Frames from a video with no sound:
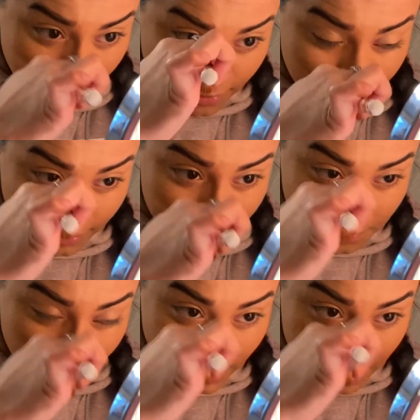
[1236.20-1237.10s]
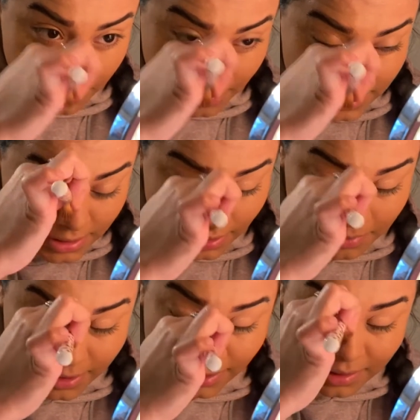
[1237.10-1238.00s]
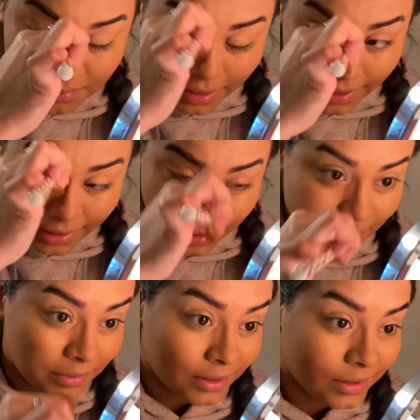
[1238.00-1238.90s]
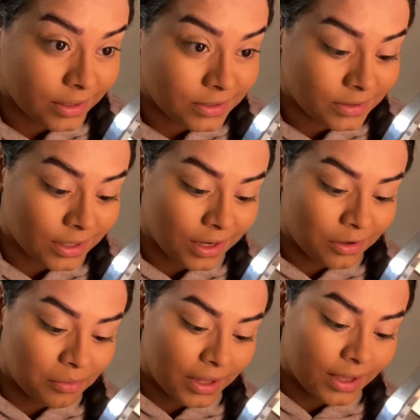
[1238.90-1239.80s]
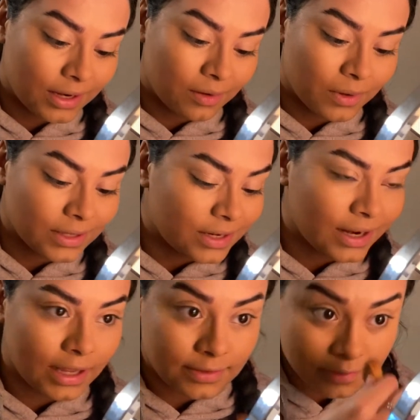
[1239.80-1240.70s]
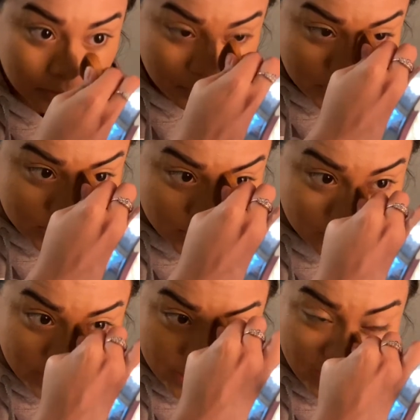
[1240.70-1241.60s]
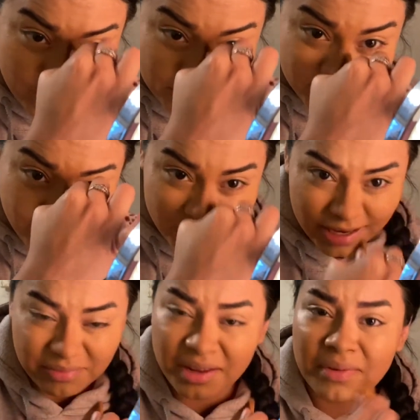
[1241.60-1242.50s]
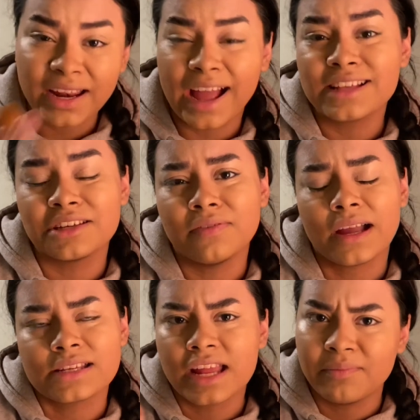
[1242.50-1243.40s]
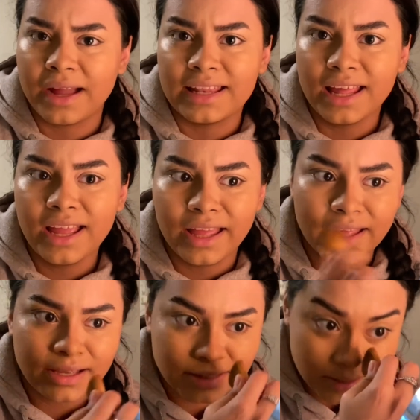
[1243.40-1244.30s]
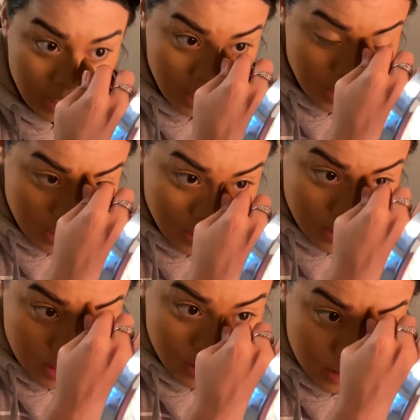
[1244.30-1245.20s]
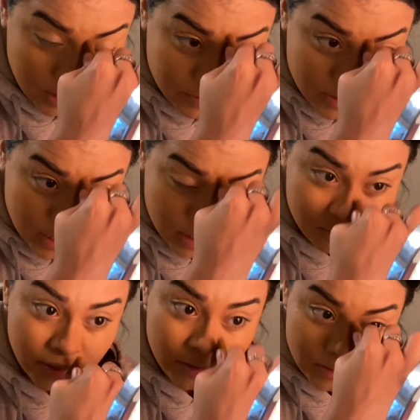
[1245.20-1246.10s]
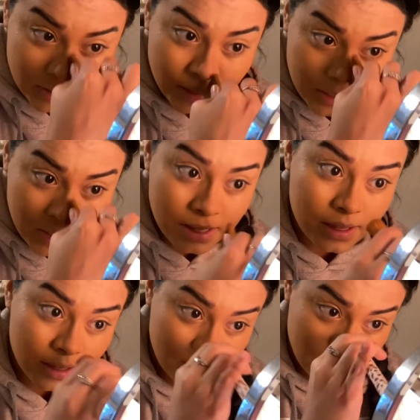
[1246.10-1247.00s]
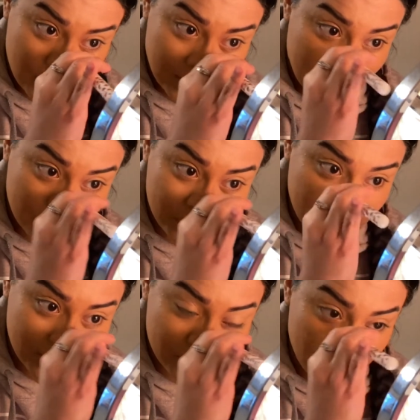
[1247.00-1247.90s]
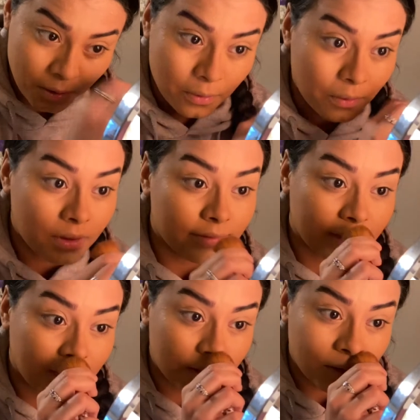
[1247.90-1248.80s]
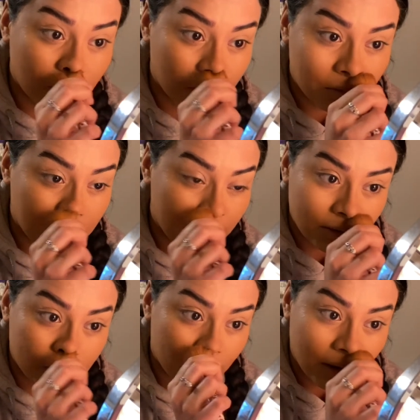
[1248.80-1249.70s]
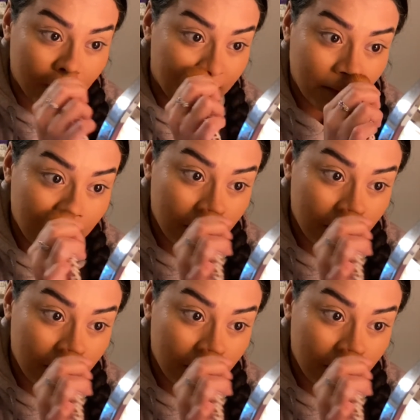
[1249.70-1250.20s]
it off without permission. I mean, nothing bad happened. He just got a little mad. Like, why didn't I ask for permission? But like, hey, I'm sorry. I'm not about to ask you if I can shave my legs. That was kind of embarrassing. Like, I didn't want to get a no. If I got a no, I'd probably cry.